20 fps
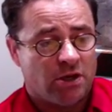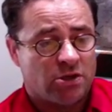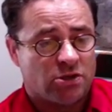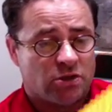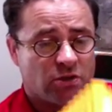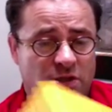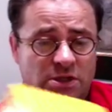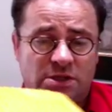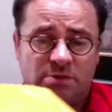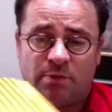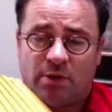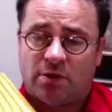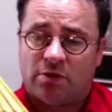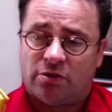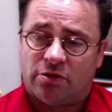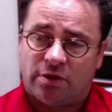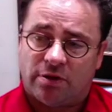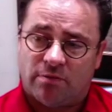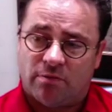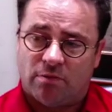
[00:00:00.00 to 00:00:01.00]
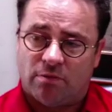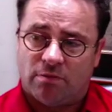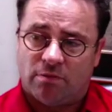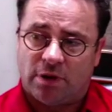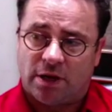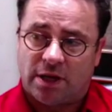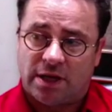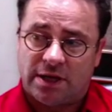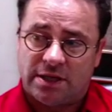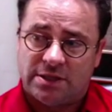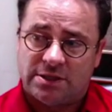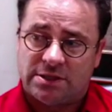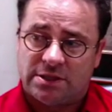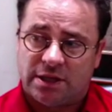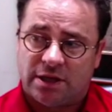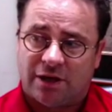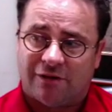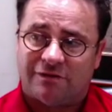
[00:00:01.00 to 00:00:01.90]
So this is both a kid's thing.